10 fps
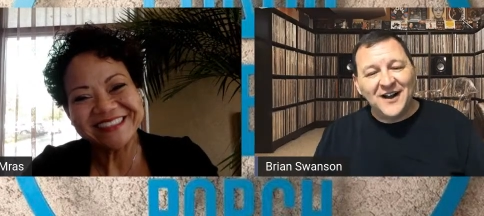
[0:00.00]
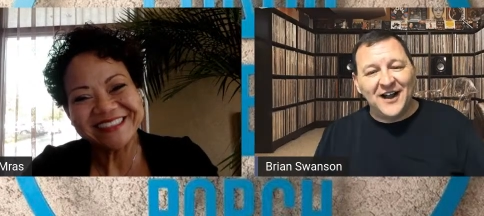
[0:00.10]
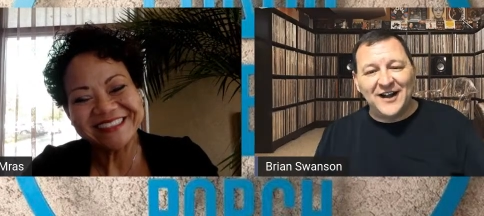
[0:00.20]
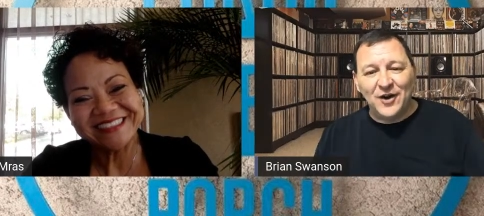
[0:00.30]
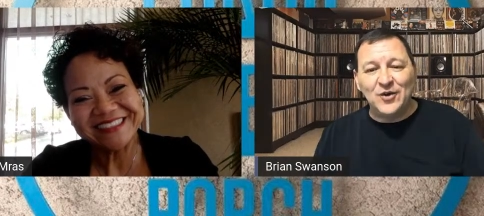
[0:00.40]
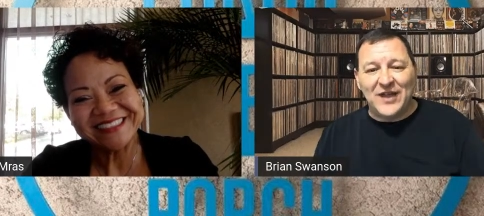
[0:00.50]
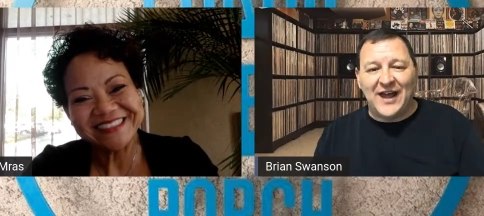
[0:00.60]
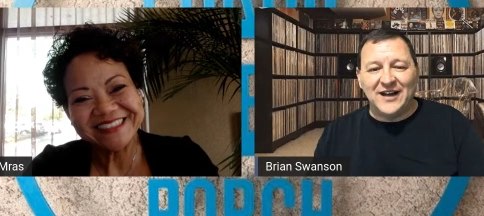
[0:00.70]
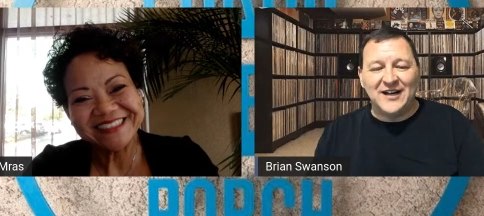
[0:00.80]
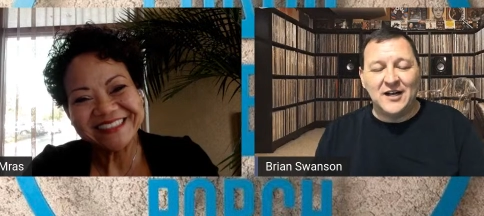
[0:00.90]
Speaker 1: I know
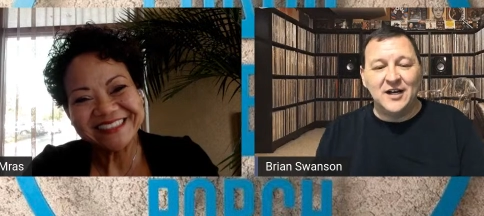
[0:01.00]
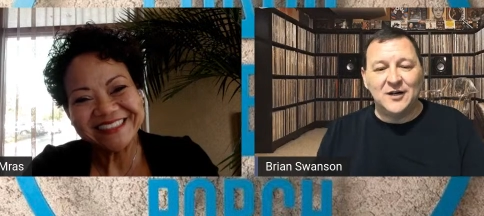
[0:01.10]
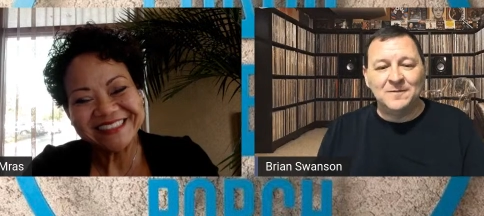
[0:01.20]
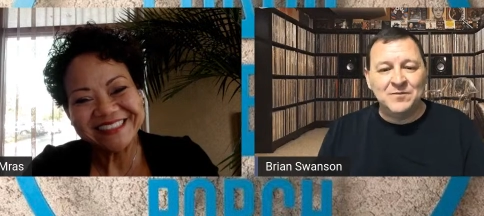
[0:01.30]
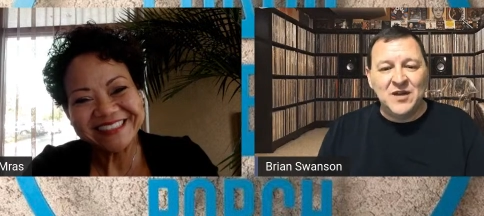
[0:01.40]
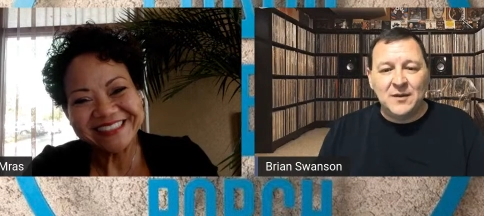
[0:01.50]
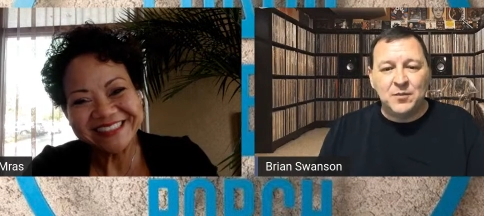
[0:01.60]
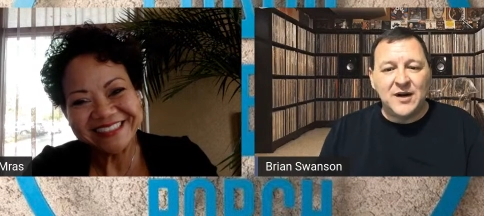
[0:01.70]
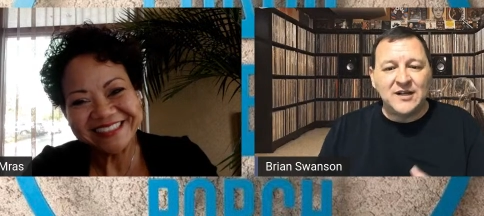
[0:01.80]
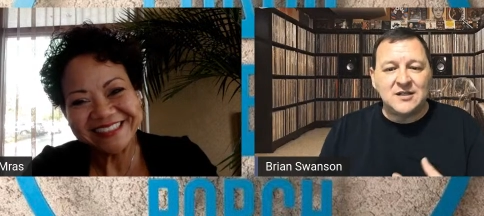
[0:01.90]
that, uh, you know,
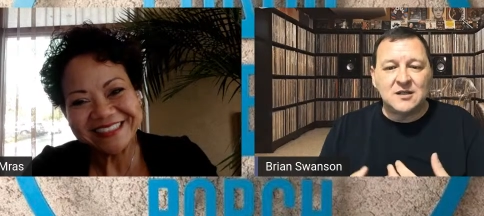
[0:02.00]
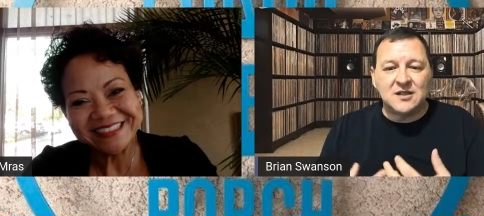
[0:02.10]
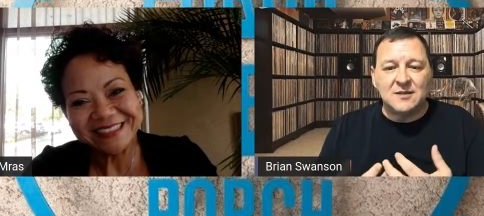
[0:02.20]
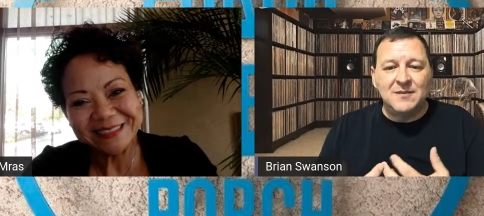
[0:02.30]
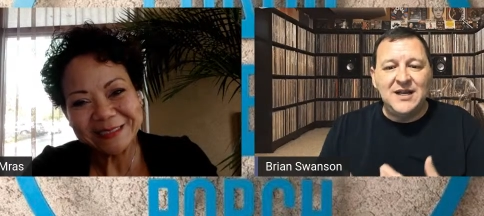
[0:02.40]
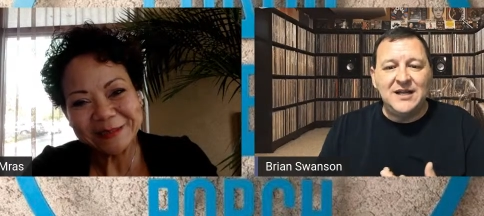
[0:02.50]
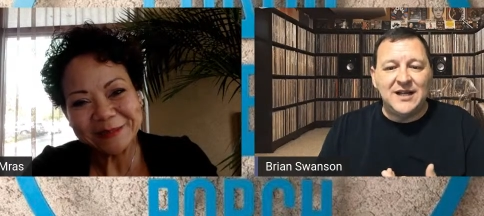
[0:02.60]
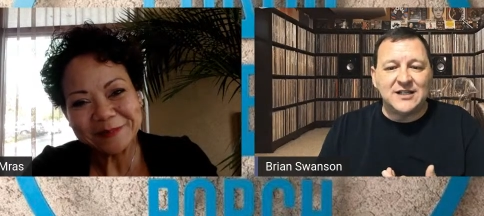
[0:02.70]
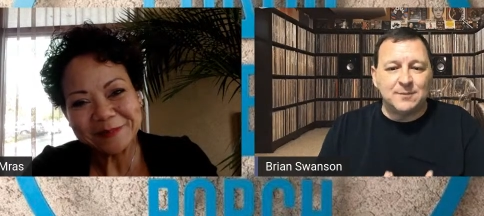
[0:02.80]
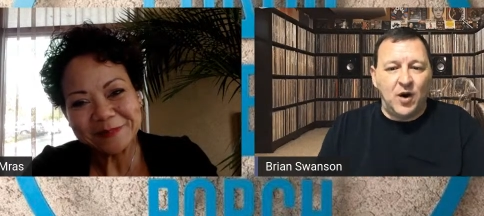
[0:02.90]
but it's to me,
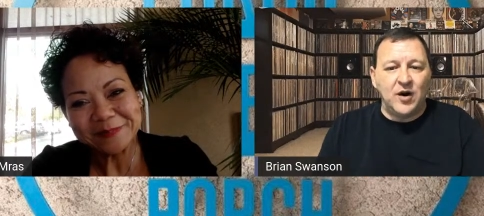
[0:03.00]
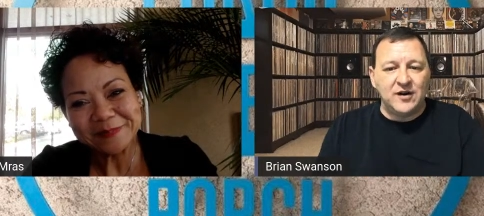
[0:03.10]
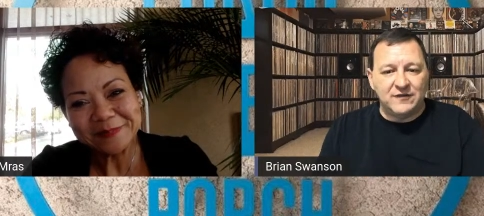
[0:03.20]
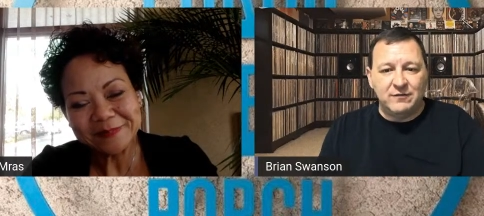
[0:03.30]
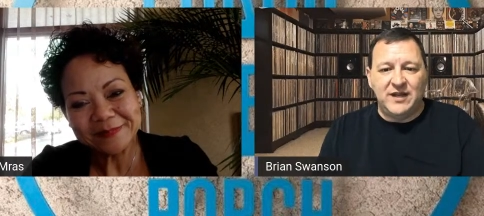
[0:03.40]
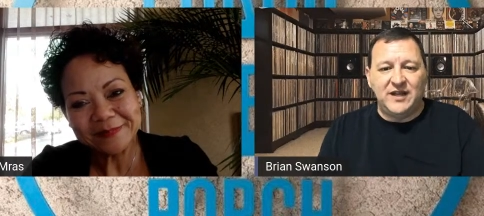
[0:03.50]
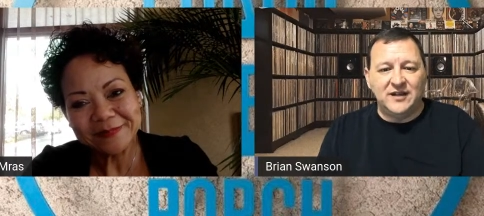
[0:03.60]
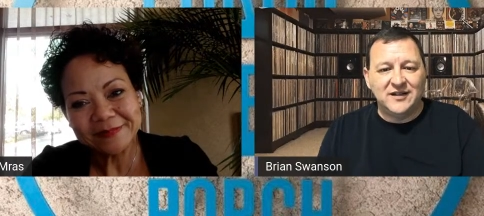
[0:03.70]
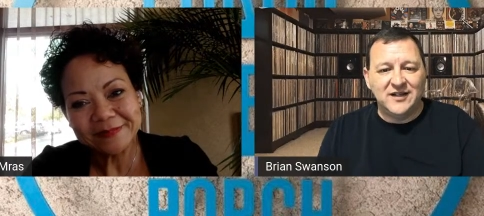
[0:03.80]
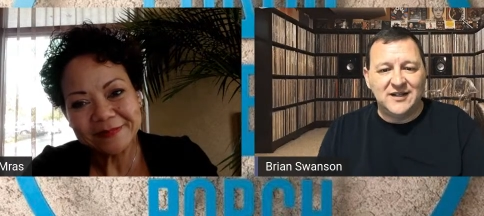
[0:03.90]
that's part of me.
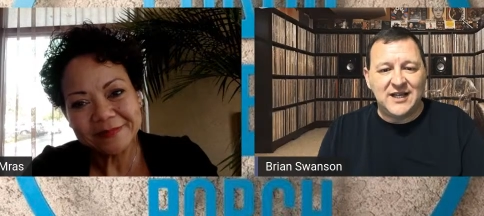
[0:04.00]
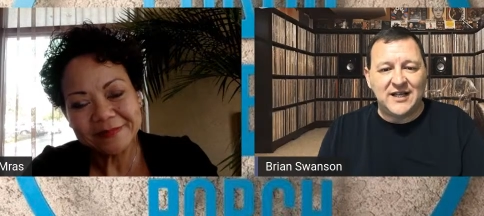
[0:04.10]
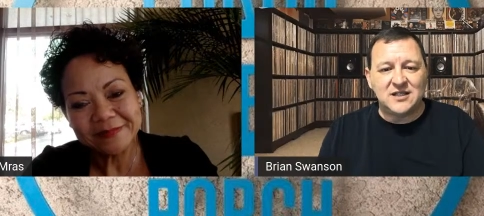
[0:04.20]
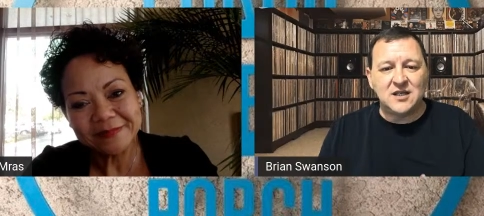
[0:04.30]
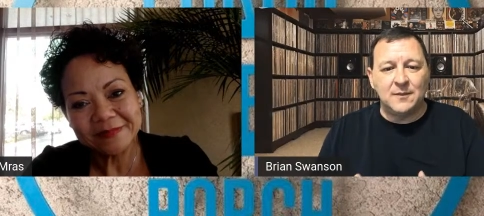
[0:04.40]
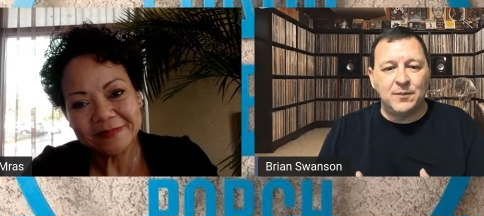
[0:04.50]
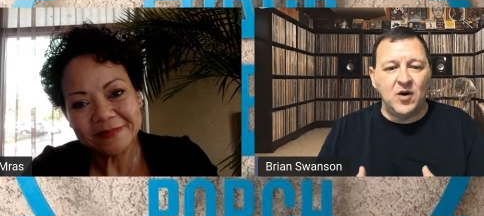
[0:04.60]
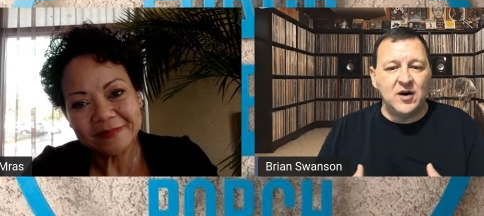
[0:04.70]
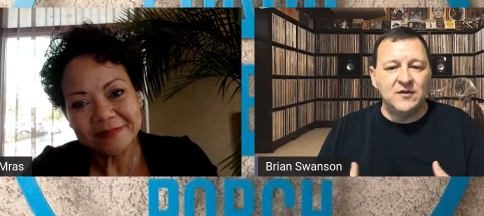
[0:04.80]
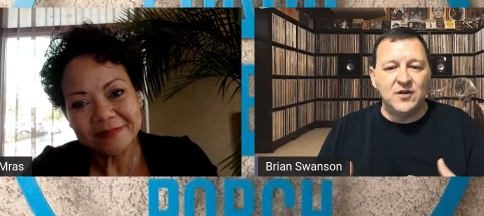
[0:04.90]
That's
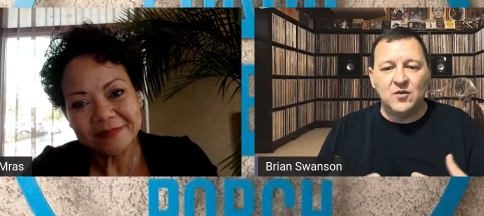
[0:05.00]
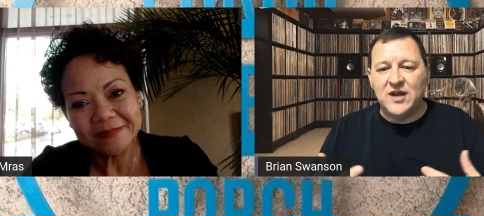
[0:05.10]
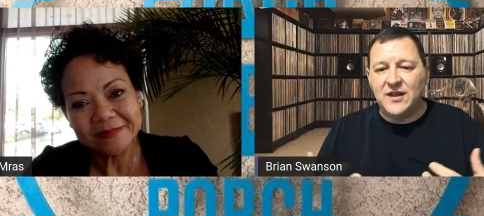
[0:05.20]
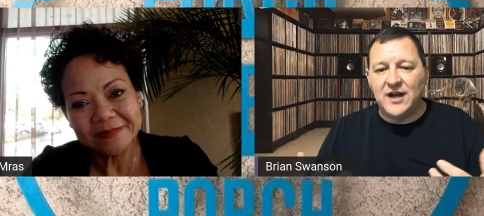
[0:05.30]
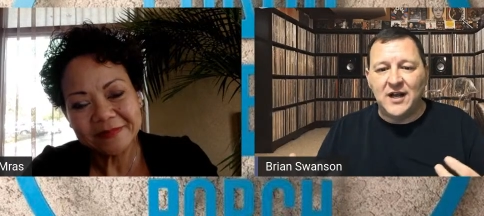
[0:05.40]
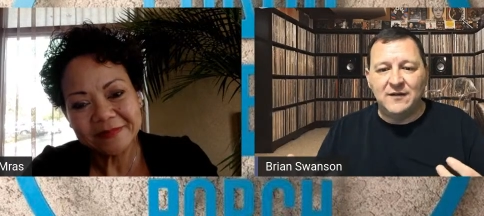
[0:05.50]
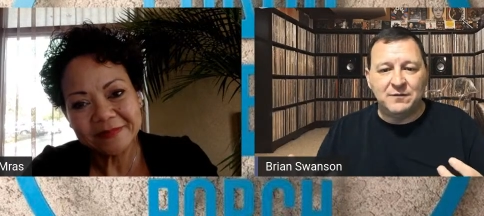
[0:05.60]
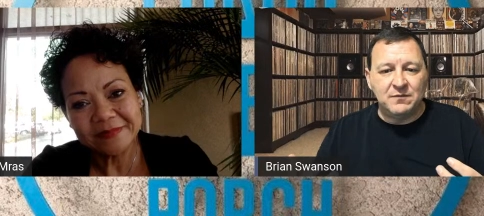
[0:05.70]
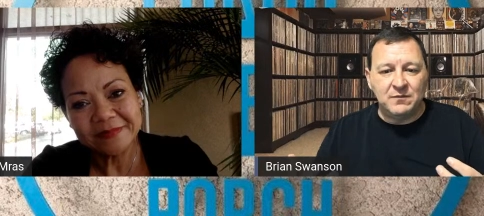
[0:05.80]
part of the way that I've,